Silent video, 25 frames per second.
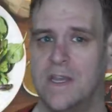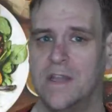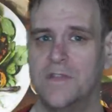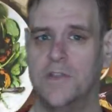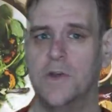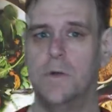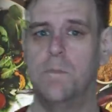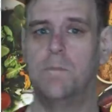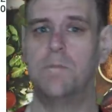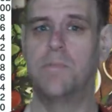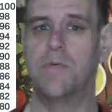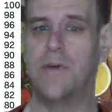
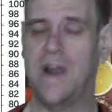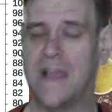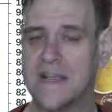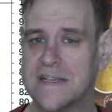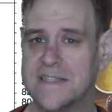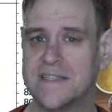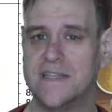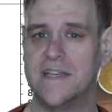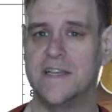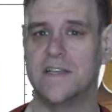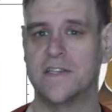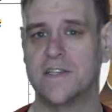That
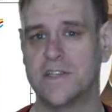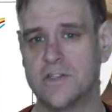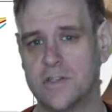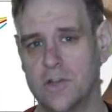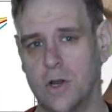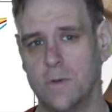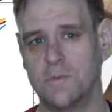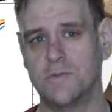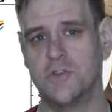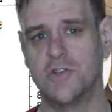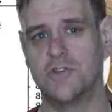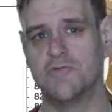Brexit has
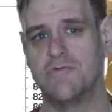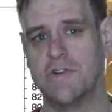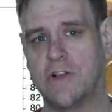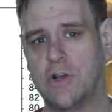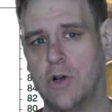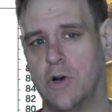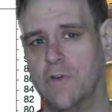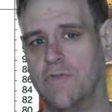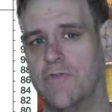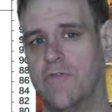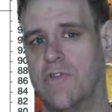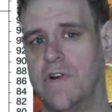stopped us
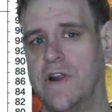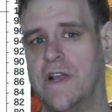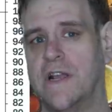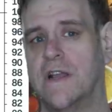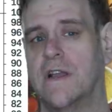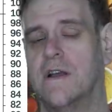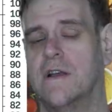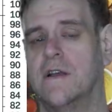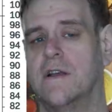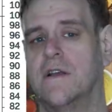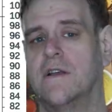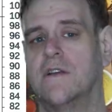
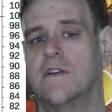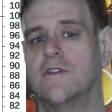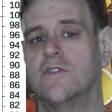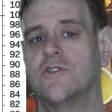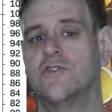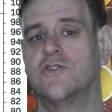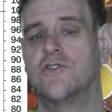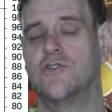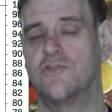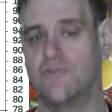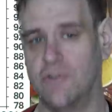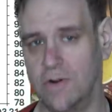recovering
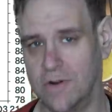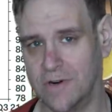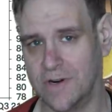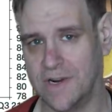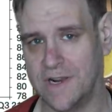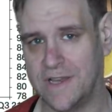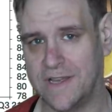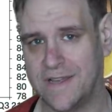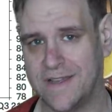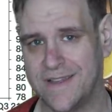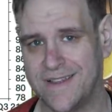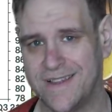
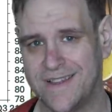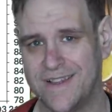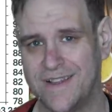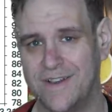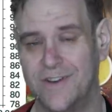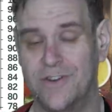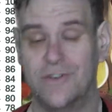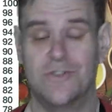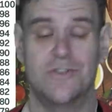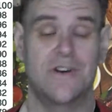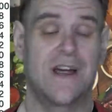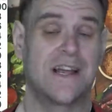strongly,
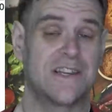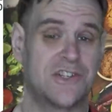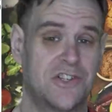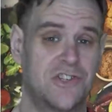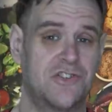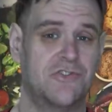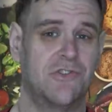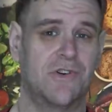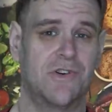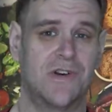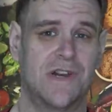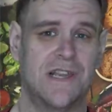or as
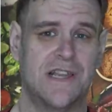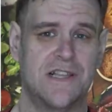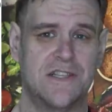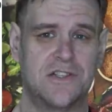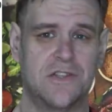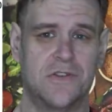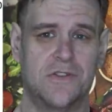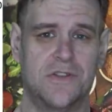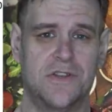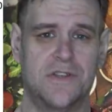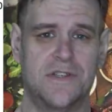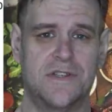strongly as
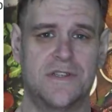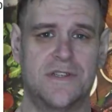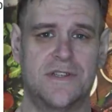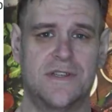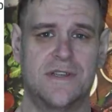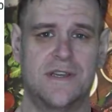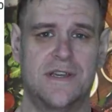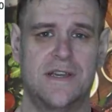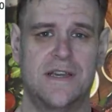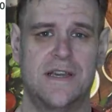others.